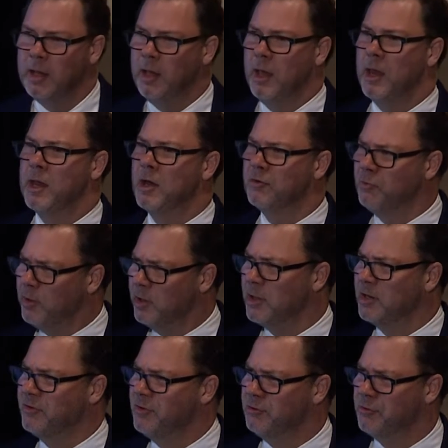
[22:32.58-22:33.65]
And he goes, really,
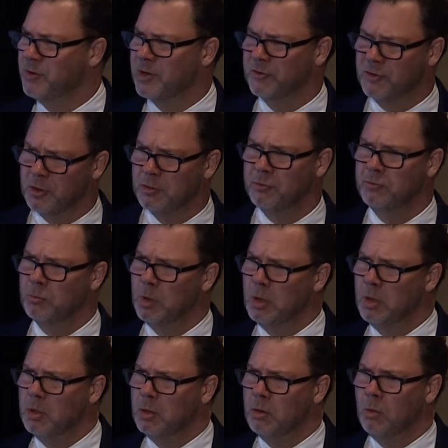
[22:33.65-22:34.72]
that's interesting. He goes,
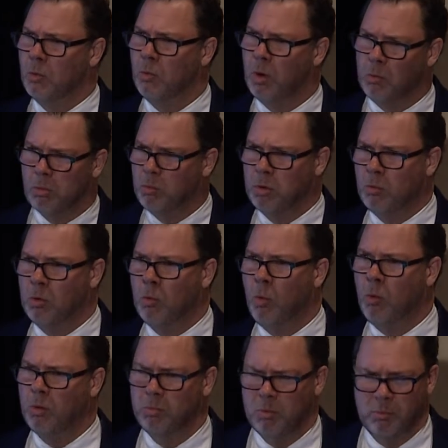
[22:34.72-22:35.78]

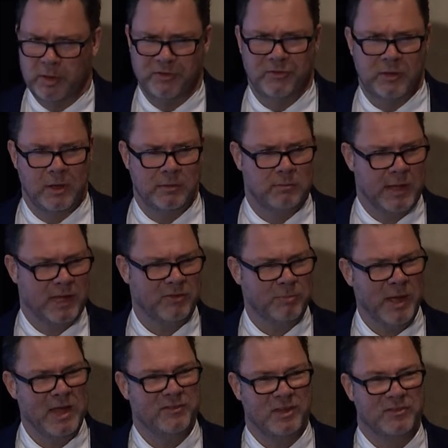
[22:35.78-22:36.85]
what's going to take its place?